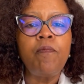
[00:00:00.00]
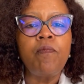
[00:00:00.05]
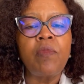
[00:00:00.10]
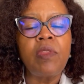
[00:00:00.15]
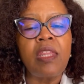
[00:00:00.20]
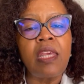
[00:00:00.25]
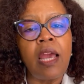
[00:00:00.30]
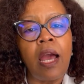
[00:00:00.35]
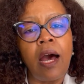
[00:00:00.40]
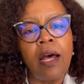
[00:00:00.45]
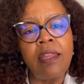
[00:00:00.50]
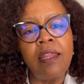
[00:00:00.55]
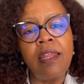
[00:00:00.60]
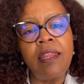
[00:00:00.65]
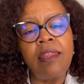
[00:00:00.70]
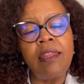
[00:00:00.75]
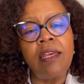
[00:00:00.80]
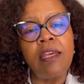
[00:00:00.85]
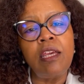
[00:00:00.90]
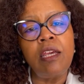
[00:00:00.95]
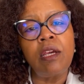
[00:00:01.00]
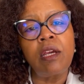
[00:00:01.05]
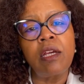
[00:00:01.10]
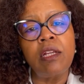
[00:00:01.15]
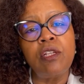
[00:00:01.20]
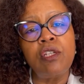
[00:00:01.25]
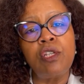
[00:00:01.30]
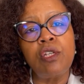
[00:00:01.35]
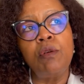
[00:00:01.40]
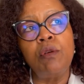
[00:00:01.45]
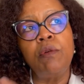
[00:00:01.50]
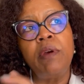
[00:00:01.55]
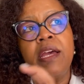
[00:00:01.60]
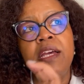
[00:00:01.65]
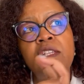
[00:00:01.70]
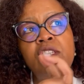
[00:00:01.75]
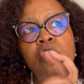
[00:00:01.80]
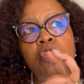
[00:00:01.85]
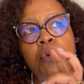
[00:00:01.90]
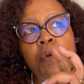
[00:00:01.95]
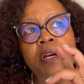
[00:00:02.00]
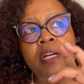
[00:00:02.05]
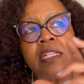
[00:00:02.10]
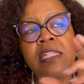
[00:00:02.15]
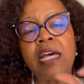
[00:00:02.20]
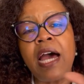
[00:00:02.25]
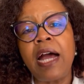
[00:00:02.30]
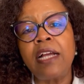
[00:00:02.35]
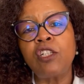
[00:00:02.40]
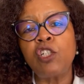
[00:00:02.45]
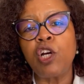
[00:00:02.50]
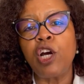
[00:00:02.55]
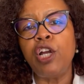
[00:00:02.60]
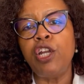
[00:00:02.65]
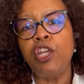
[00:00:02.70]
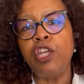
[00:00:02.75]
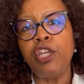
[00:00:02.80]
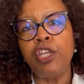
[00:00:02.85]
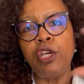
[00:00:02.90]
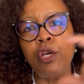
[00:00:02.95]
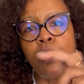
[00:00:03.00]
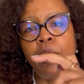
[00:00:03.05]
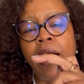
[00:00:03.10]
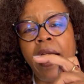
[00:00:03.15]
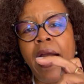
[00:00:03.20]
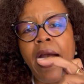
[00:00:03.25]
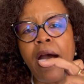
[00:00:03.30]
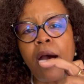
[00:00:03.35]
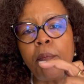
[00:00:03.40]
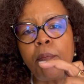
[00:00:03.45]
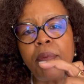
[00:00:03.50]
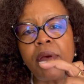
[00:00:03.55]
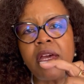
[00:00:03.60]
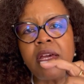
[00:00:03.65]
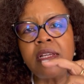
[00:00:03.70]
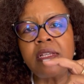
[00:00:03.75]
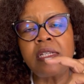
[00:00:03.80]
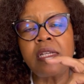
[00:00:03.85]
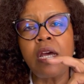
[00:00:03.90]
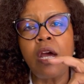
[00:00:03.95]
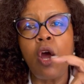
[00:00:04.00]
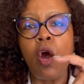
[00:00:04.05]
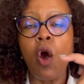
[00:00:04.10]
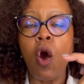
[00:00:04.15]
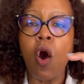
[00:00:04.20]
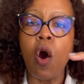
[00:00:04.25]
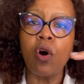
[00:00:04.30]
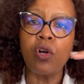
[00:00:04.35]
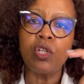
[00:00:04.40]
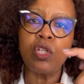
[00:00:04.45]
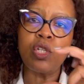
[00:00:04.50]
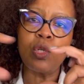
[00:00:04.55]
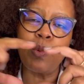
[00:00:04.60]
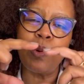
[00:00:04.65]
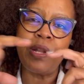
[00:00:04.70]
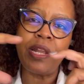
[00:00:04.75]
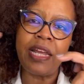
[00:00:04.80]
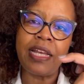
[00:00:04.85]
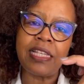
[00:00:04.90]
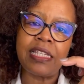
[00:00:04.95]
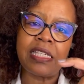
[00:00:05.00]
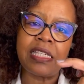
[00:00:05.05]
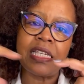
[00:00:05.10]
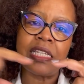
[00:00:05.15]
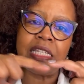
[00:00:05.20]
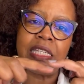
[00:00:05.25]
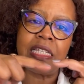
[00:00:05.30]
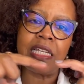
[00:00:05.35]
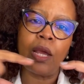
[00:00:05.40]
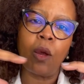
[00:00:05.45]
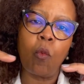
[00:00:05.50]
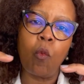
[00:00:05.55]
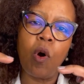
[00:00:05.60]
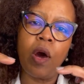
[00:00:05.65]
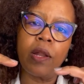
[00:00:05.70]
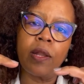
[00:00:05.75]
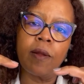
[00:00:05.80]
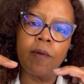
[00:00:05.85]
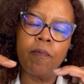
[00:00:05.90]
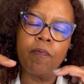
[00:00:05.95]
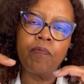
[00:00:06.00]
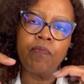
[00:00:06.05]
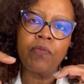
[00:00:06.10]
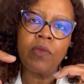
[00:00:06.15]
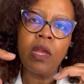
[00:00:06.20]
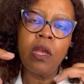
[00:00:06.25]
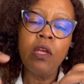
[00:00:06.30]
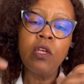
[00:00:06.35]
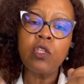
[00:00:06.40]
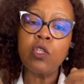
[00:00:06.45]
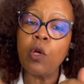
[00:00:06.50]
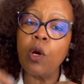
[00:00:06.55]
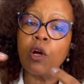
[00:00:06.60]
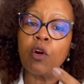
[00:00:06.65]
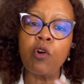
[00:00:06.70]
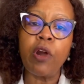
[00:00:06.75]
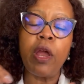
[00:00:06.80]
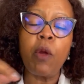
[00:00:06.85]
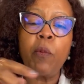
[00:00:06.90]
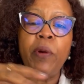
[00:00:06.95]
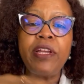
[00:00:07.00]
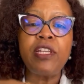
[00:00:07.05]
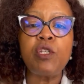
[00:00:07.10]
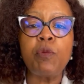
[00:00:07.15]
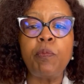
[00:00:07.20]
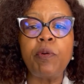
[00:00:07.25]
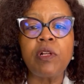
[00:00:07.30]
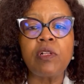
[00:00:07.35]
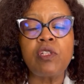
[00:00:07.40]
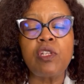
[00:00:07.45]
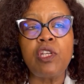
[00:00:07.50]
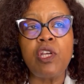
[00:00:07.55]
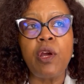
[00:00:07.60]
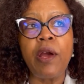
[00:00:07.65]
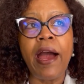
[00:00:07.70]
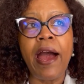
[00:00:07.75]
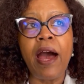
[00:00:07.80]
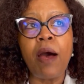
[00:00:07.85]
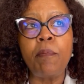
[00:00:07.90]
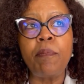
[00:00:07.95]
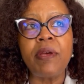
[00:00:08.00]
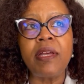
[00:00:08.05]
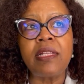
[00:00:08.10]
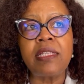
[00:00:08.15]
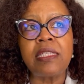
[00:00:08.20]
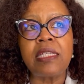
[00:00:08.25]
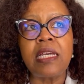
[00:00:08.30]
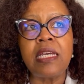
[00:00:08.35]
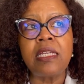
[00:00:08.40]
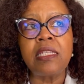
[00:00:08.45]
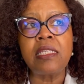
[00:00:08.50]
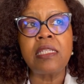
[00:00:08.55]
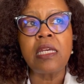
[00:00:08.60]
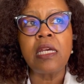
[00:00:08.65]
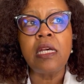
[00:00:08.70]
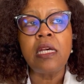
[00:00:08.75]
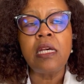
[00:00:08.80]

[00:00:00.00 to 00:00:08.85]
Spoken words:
The other thing you can do is to attach a new habit onto an existing one. So a great way to build new habits is